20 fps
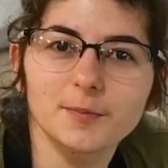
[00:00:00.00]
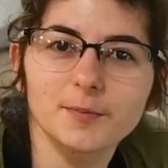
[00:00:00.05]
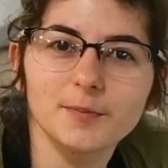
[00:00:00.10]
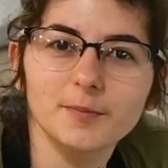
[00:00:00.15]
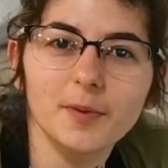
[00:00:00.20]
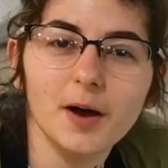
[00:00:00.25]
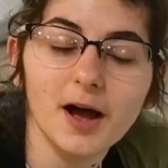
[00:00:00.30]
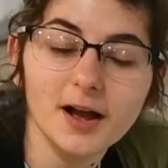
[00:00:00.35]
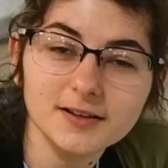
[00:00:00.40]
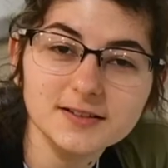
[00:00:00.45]

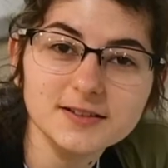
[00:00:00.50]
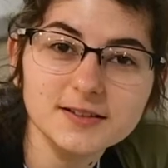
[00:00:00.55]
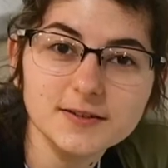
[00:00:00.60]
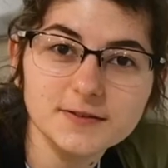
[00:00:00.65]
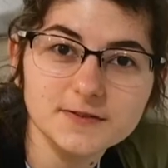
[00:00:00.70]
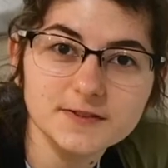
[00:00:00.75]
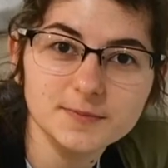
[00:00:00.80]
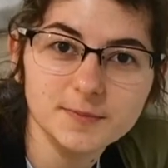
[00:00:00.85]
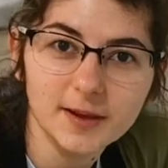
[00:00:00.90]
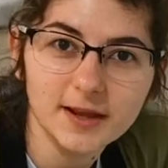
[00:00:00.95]

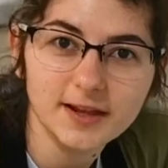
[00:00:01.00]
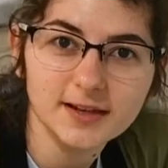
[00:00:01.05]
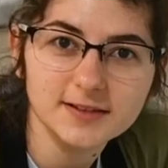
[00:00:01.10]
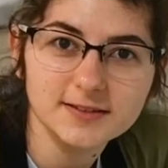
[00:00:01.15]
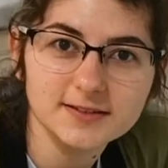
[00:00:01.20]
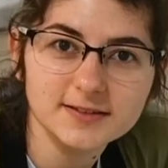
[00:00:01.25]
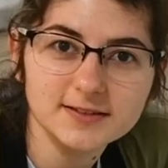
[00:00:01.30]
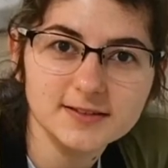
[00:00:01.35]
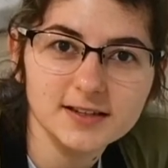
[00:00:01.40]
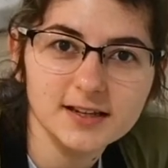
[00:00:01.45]
Positive
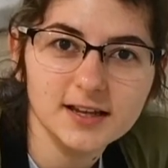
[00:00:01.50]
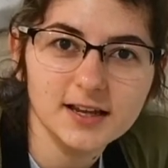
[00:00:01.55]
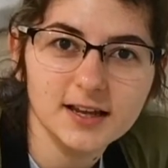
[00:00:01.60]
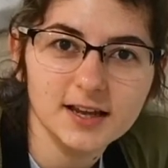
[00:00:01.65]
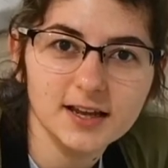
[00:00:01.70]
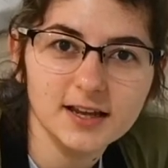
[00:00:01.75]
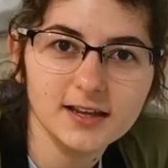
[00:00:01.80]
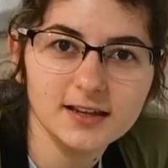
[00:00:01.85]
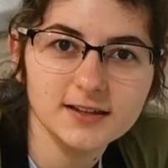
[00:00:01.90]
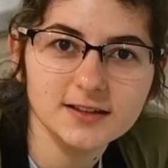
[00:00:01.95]
space
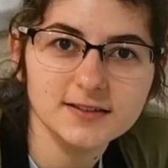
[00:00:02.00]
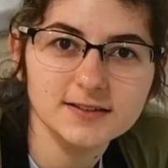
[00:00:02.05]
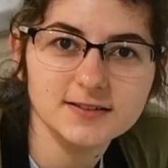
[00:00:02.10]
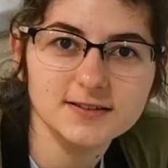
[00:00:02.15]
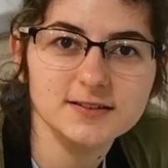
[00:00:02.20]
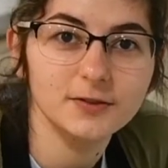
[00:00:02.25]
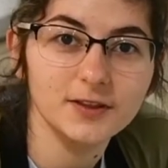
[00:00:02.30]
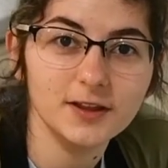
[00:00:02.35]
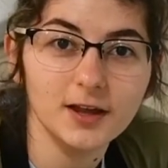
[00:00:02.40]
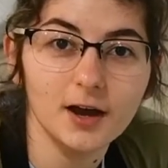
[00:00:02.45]

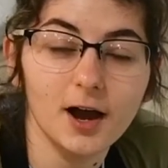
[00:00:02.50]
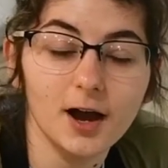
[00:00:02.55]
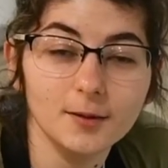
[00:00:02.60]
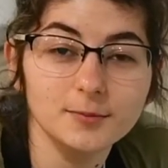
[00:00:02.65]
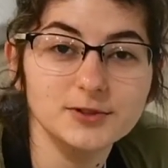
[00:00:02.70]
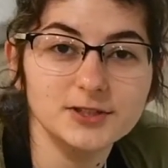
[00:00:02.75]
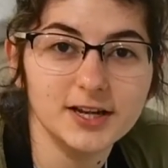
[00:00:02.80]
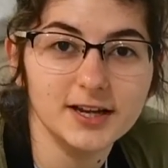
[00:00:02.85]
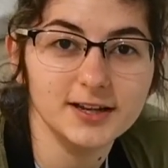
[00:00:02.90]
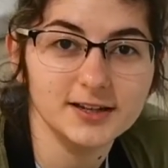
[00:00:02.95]
is the
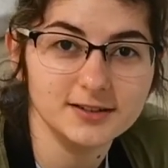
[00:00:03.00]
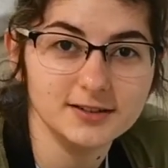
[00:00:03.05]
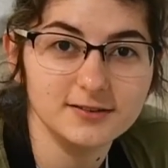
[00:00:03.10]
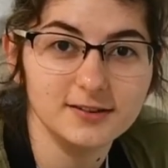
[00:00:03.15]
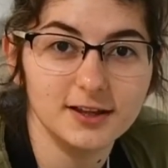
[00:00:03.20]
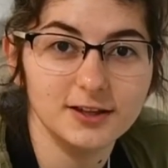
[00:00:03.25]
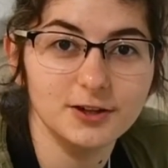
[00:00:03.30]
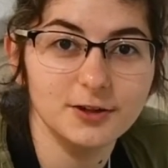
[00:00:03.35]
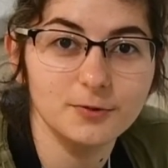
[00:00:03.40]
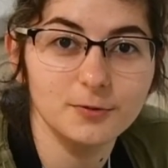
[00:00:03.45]
object
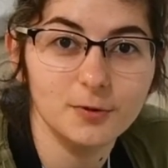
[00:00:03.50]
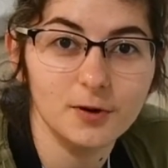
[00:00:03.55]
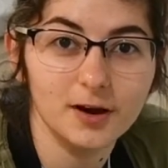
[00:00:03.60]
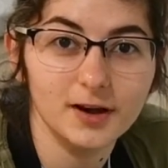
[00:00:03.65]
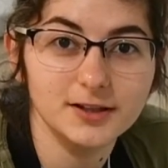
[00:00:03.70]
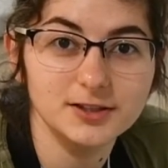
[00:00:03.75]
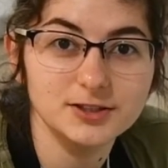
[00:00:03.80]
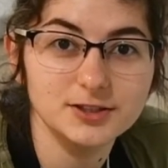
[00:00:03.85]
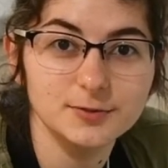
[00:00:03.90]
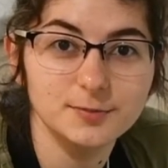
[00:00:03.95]
that you
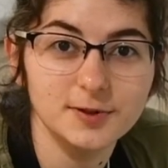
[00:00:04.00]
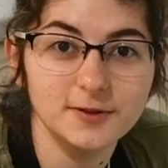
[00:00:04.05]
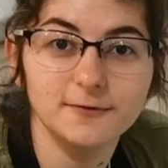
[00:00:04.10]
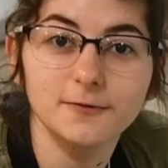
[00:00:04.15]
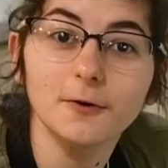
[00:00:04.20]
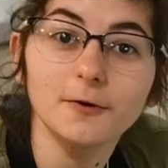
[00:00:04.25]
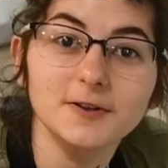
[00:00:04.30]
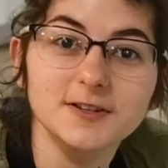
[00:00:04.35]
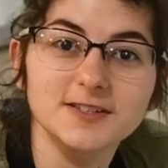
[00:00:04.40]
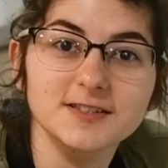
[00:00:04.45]
want to be
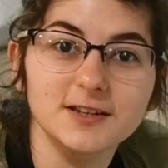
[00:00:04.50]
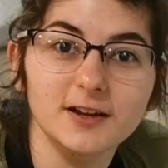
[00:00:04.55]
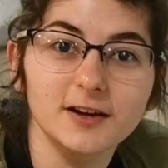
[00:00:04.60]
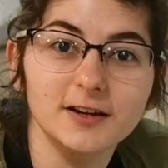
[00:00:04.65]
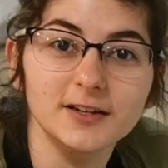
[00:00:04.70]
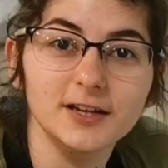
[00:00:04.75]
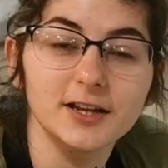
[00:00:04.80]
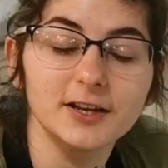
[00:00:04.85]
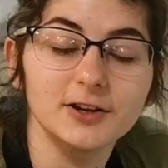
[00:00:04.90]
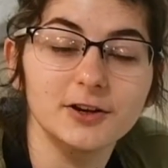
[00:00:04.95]
focused
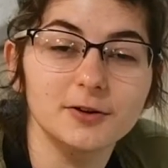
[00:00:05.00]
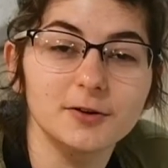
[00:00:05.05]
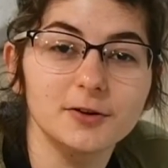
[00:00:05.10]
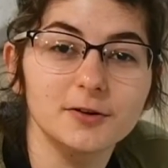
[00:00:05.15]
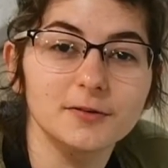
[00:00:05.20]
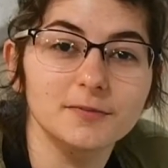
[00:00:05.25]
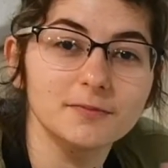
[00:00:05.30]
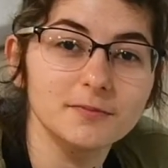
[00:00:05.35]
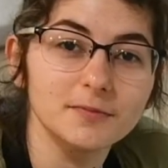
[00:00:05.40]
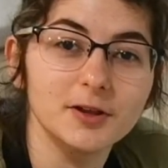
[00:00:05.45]
on in
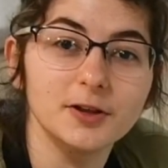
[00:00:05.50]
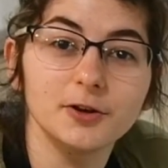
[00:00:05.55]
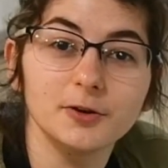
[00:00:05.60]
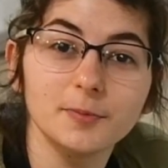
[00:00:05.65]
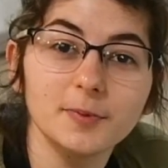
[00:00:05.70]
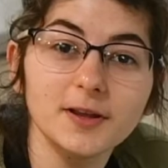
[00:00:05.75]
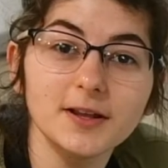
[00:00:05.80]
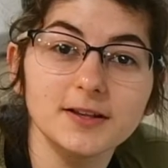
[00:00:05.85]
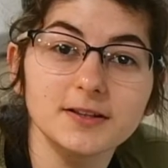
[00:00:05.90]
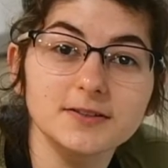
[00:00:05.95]
your
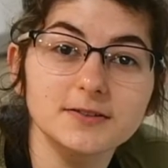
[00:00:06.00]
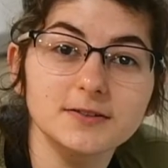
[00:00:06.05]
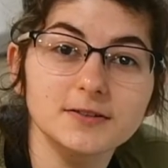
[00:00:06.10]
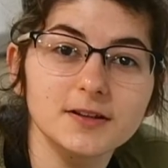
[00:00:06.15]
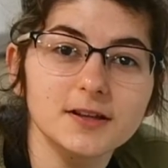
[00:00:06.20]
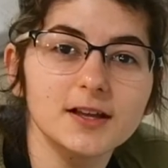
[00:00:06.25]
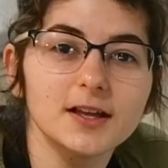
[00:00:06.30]
piece.